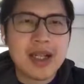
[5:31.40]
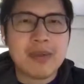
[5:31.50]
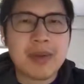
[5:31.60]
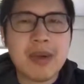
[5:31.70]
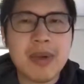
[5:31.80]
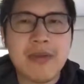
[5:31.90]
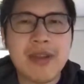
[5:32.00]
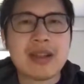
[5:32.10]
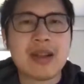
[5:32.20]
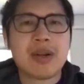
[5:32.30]
The problem
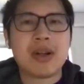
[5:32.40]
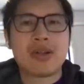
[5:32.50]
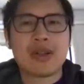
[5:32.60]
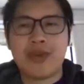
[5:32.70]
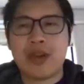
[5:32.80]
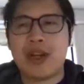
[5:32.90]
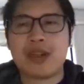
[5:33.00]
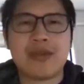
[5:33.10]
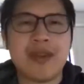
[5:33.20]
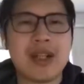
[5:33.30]
of this approach is, of
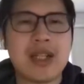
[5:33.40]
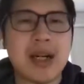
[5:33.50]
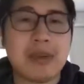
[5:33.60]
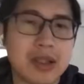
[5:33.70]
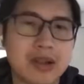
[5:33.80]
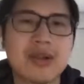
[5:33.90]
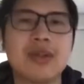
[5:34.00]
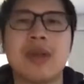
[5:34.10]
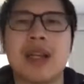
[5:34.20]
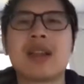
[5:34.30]
course, it's very time
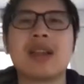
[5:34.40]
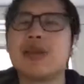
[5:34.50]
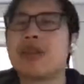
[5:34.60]
consuming.